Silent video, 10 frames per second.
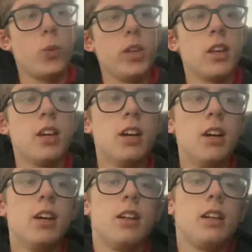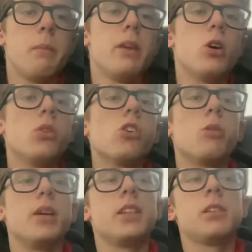with, let me know in the
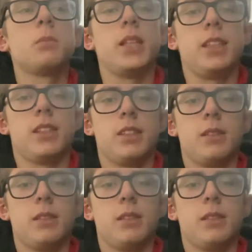comments, please.